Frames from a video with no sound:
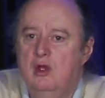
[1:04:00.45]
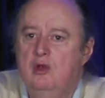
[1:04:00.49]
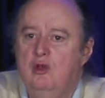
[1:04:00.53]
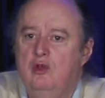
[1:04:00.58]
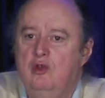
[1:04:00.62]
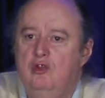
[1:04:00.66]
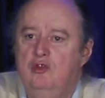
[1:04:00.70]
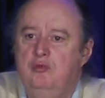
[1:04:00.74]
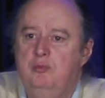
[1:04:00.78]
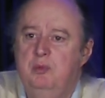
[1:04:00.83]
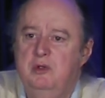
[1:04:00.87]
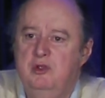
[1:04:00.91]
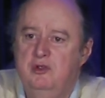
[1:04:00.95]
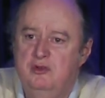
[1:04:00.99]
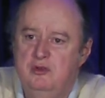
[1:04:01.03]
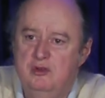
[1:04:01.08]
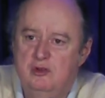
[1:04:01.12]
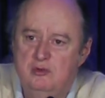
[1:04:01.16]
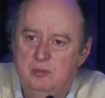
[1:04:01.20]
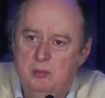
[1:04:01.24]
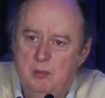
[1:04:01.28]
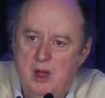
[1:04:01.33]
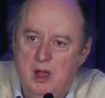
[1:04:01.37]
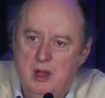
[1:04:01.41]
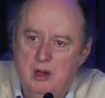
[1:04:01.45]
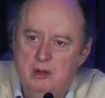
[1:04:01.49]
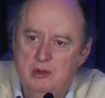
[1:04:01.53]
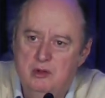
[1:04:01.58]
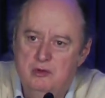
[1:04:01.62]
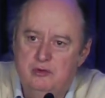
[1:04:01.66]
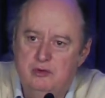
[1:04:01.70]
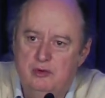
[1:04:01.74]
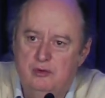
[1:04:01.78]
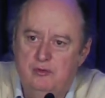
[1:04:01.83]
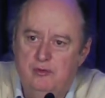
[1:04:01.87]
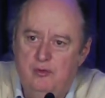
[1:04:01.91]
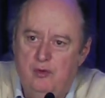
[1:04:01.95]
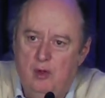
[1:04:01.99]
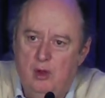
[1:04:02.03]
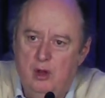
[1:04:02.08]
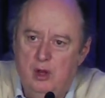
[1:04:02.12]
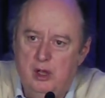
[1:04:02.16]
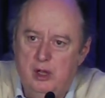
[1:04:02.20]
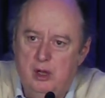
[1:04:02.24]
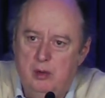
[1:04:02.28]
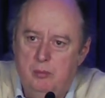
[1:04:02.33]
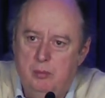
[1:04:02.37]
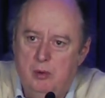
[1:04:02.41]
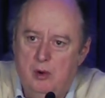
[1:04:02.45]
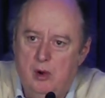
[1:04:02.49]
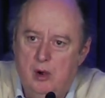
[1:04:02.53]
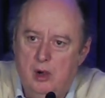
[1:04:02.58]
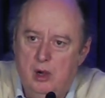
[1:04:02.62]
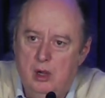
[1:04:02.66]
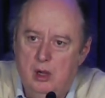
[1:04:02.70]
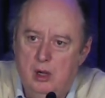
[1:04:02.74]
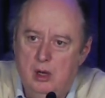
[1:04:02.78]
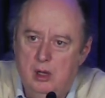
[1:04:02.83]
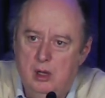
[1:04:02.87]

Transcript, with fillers: whose business models are falling apart.